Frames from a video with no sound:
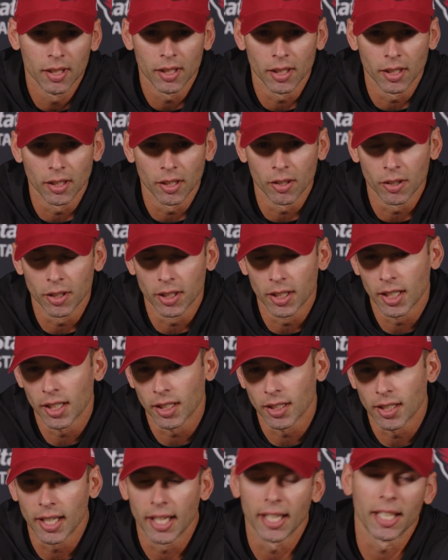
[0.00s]
you know you
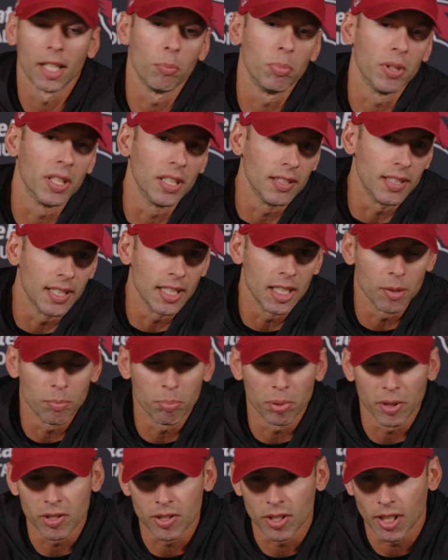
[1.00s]
got can't get beat deep
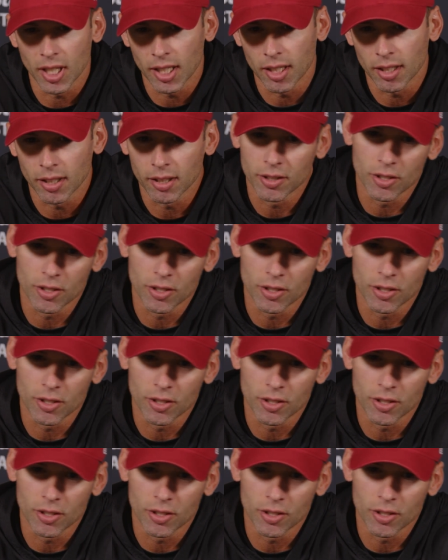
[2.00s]
but you got to